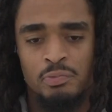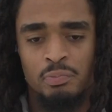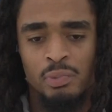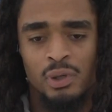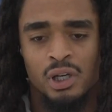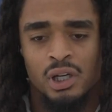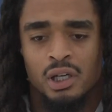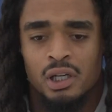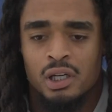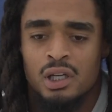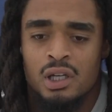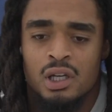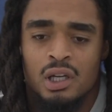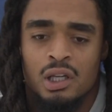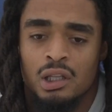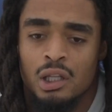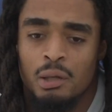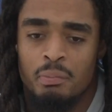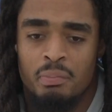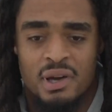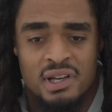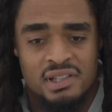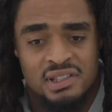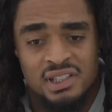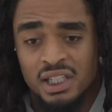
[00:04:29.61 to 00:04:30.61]
but the
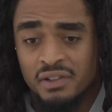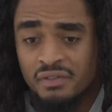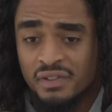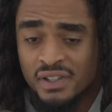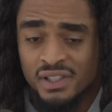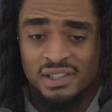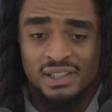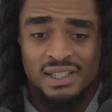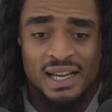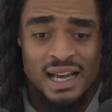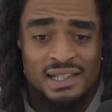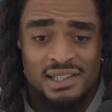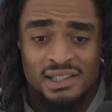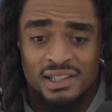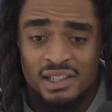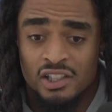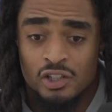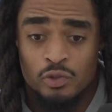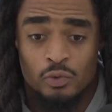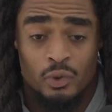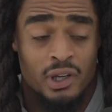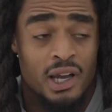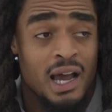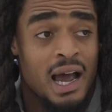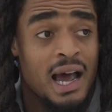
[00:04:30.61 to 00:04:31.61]
best defenses I've seen
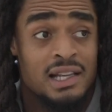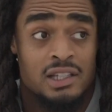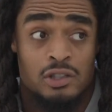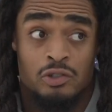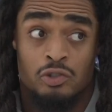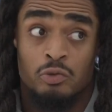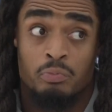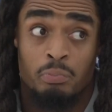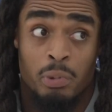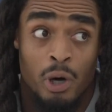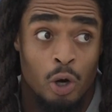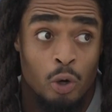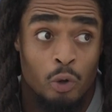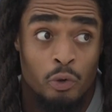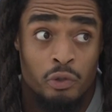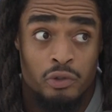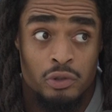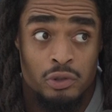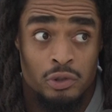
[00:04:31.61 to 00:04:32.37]
is when guys can do both.